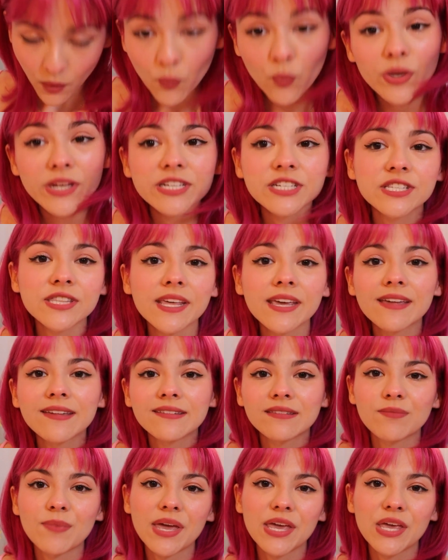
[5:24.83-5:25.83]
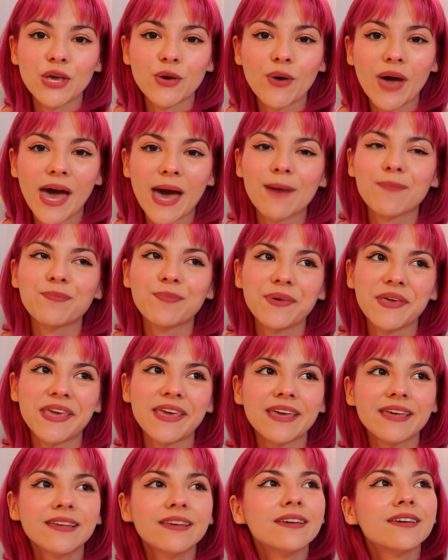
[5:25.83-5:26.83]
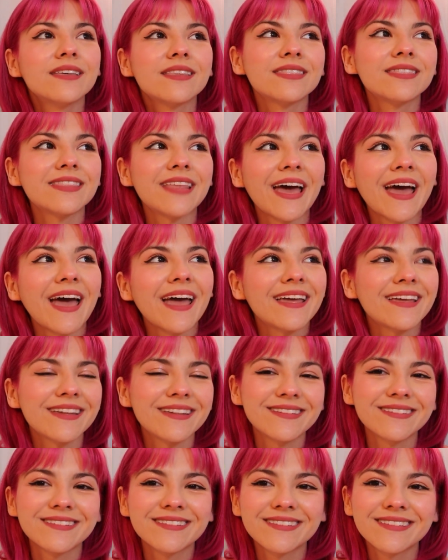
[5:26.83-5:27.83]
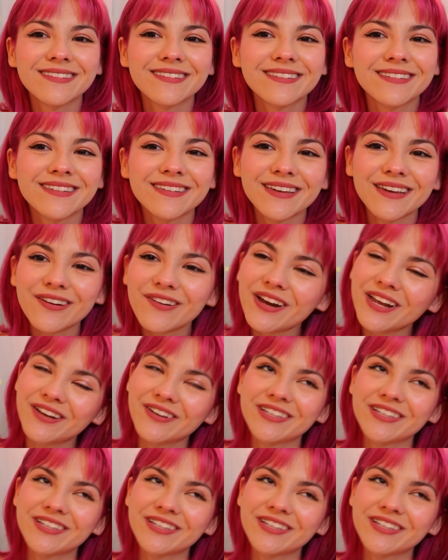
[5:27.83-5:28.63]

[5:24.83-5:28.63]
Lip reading: which things make you happy? That is a great